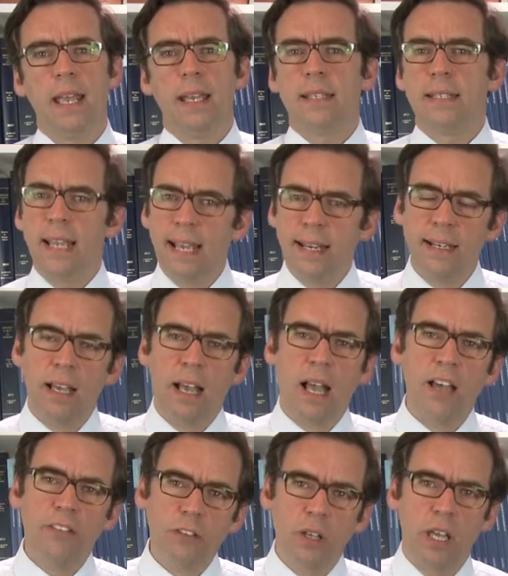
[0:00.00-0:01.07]
Then,
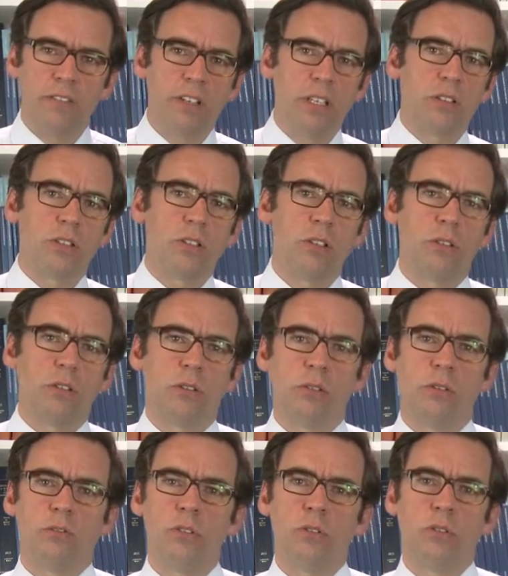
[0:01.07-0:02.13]
after having ascertained
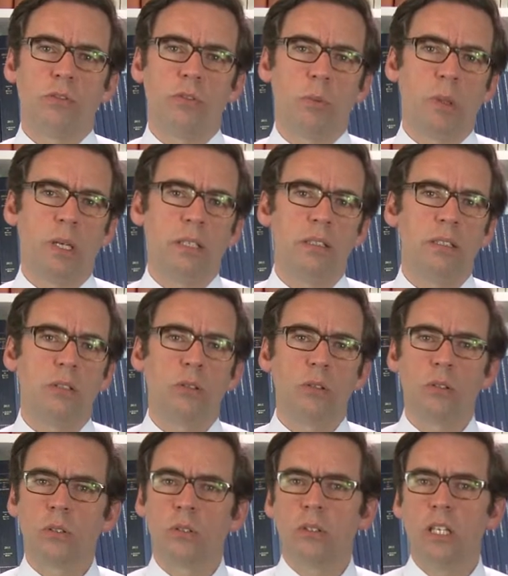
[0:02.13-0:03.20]
the views of the party, the
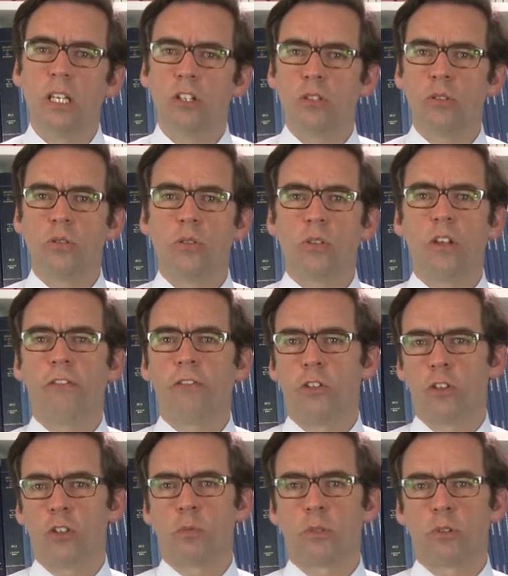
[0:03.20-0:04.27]
court issues a
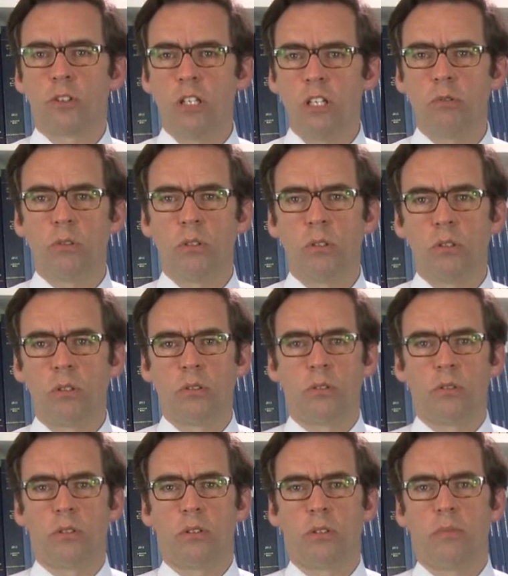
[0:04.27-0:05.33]
first procedural
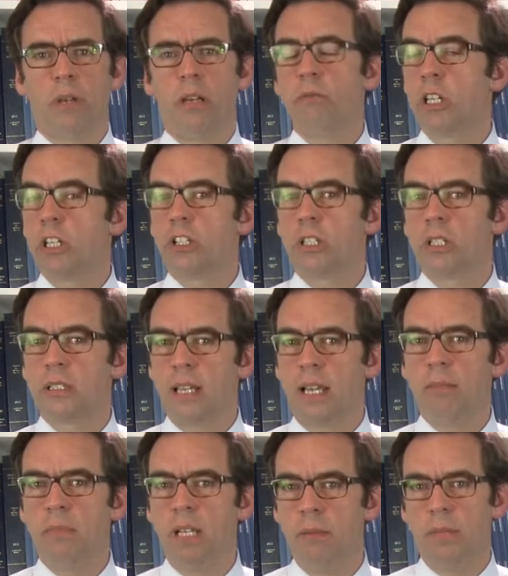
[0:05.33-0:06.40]
order, by which
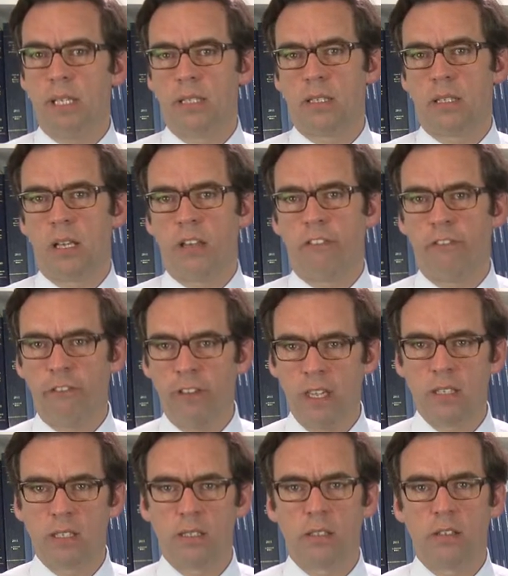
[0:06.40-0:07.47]
time limits are
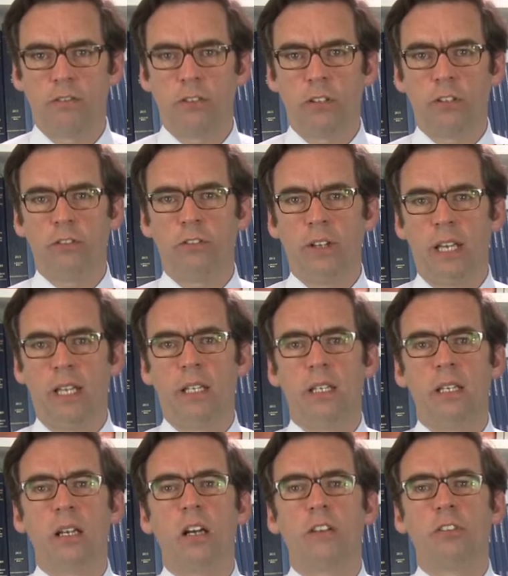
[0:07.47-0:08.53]
fixed for the
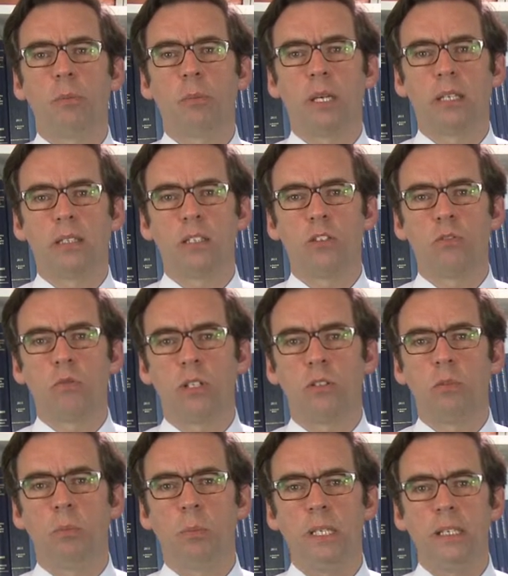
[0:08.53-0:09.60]
filing of the party's
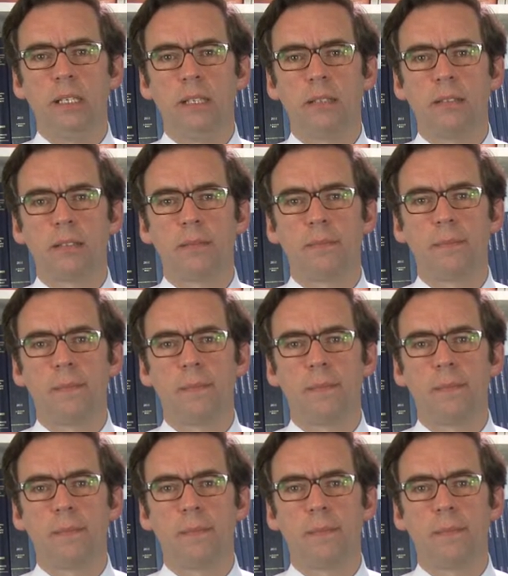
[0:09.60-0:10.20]
written pleadings.